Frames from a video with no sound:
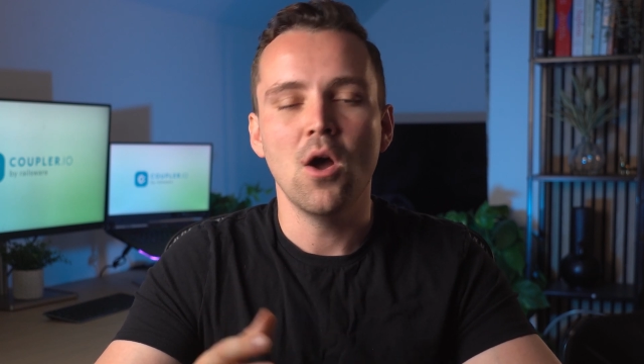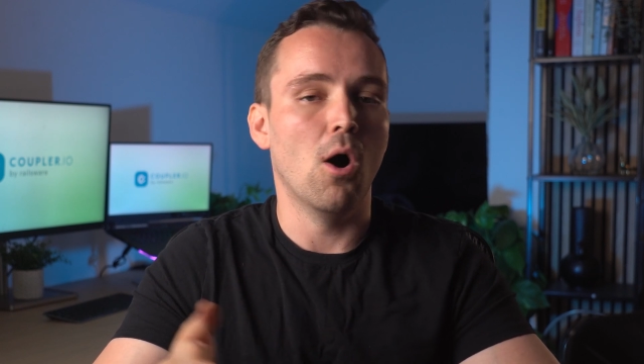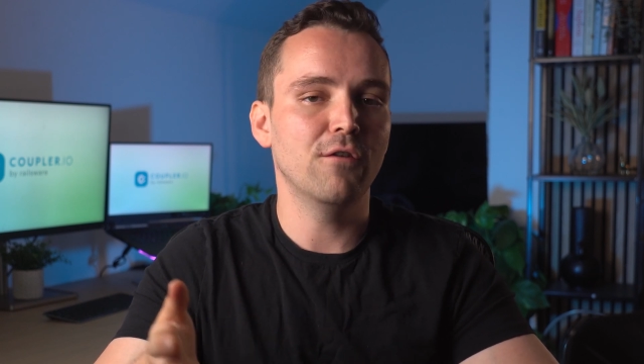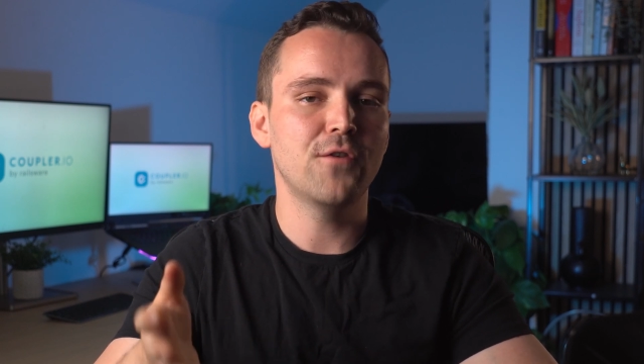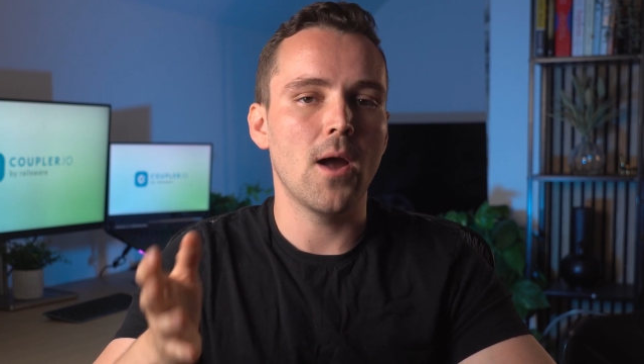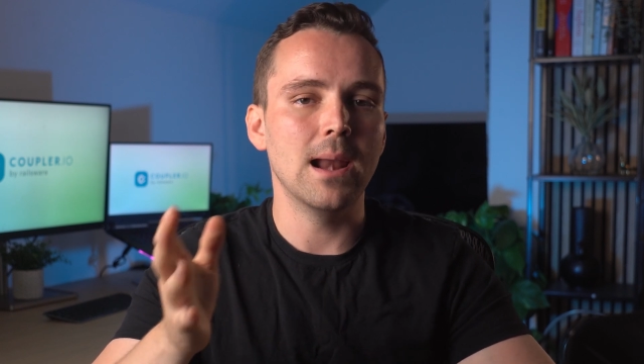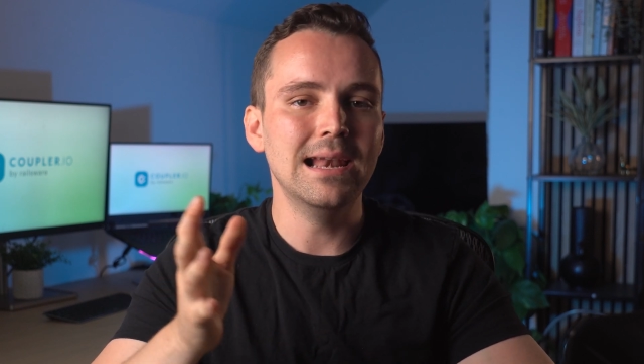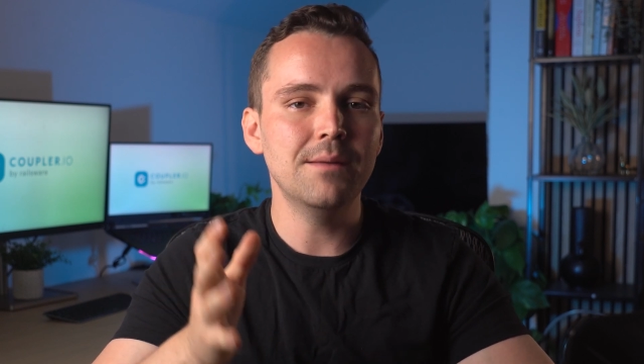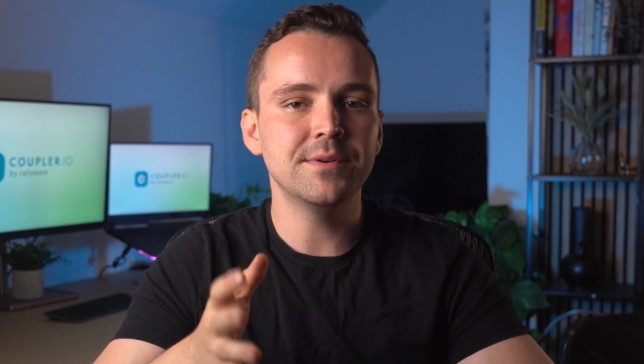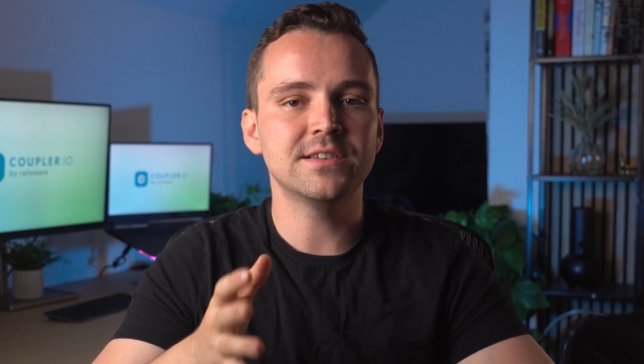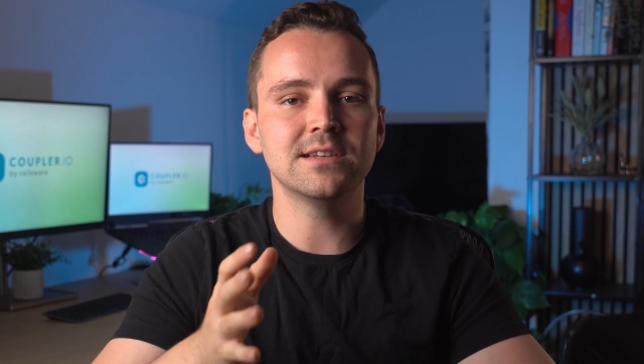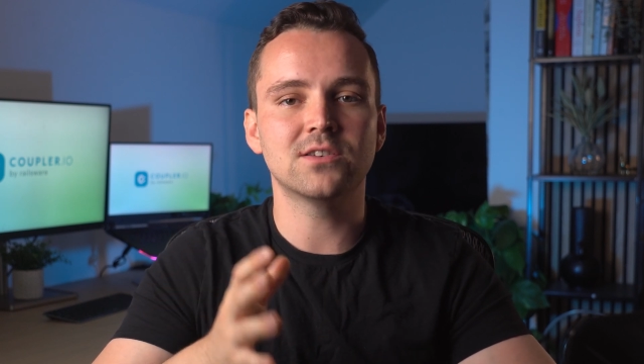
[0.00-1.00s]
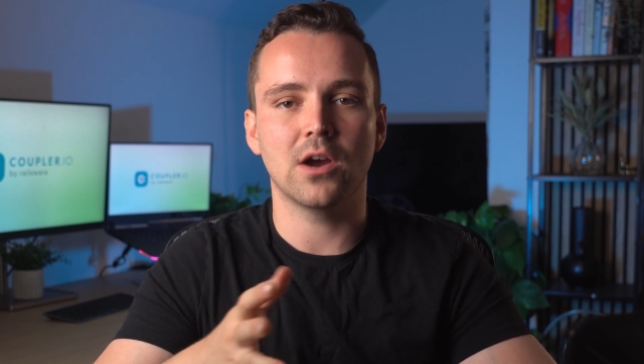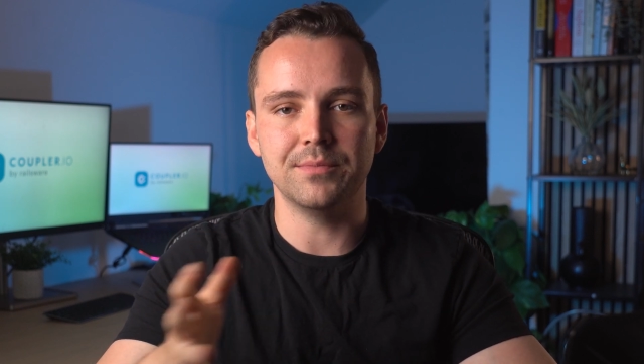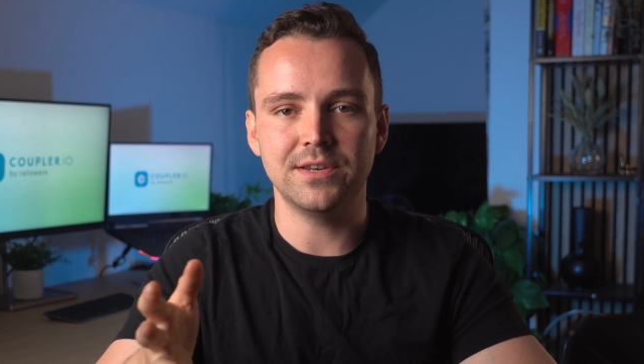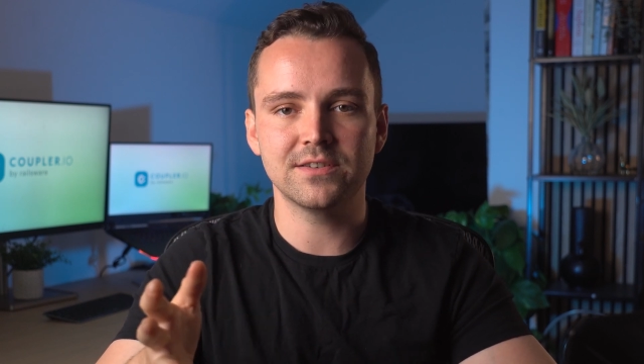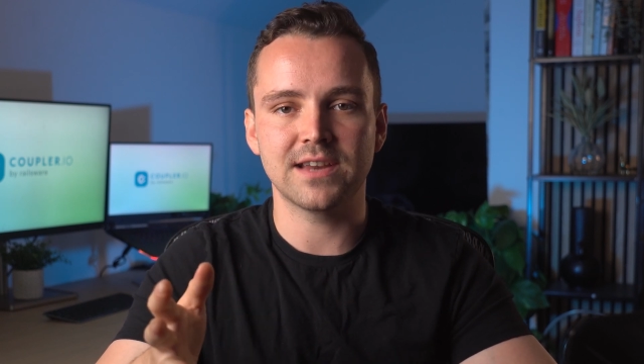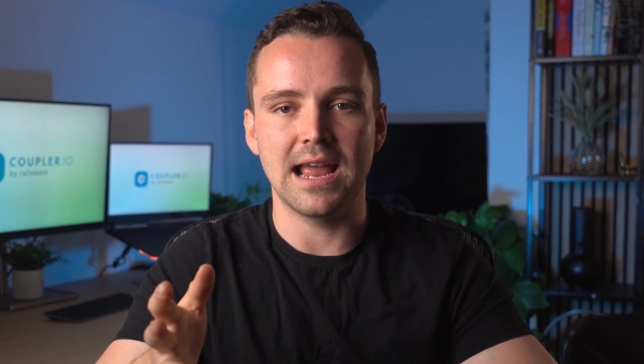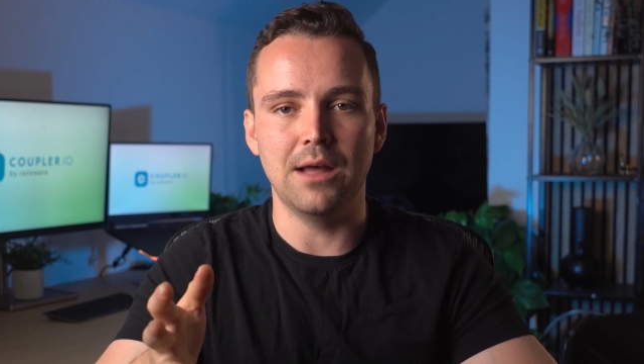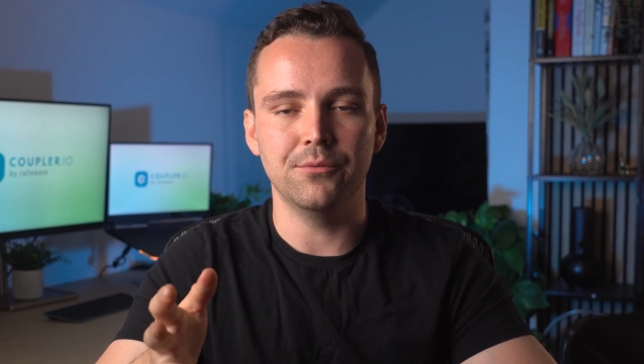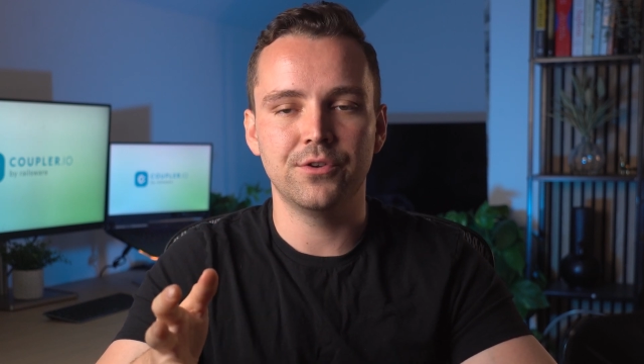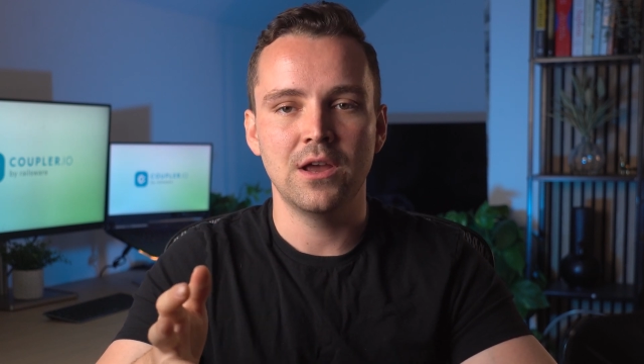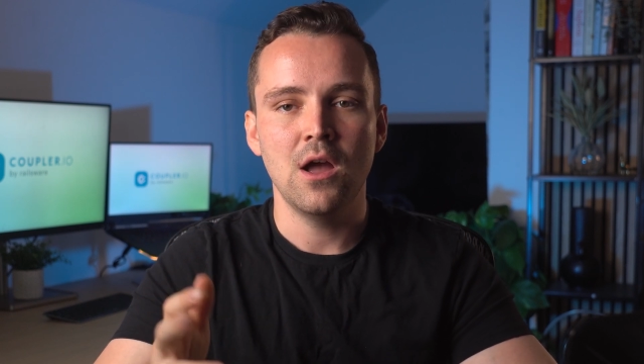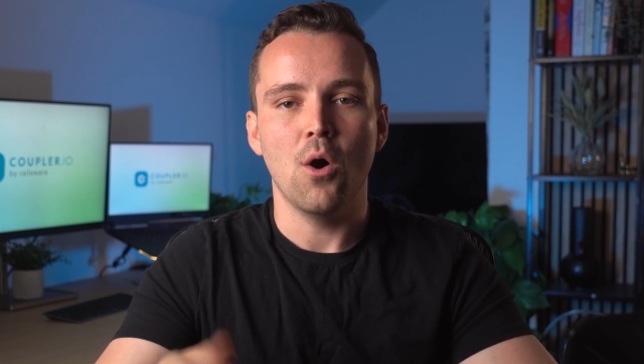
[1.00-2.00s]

Offer a limited time discount